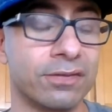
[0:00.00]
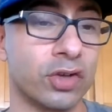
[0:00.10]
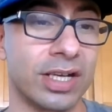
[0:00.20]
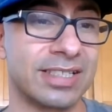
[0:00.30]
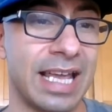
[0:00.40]

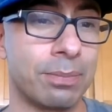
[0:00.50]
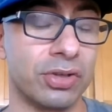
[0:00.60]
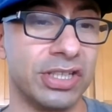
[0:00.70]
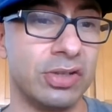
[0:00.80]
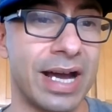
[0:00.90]
for
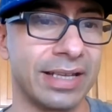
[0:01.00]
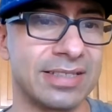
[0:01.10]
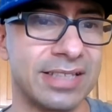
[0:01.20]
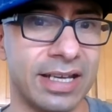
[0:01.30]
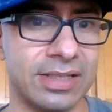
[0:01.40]
example, the
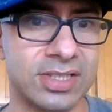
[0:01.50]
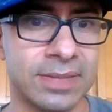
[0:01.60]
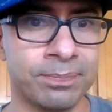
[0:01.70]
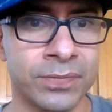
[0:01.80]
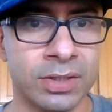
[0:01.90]
United States.